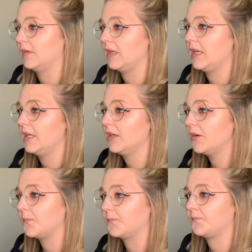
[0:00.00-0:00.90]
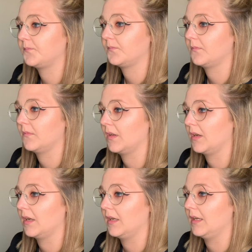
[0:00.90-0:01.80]
There you go.
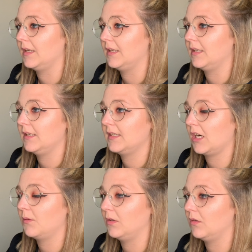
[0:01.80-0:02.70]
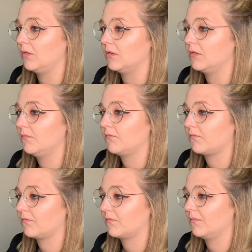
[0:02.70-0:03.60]
Terrible logo,
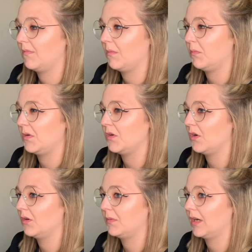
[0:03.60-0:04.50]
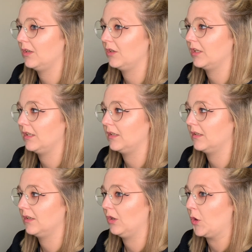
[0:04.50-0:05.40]
but not a bad looking
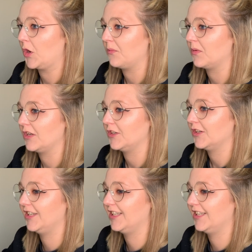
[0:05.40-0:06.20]
login page.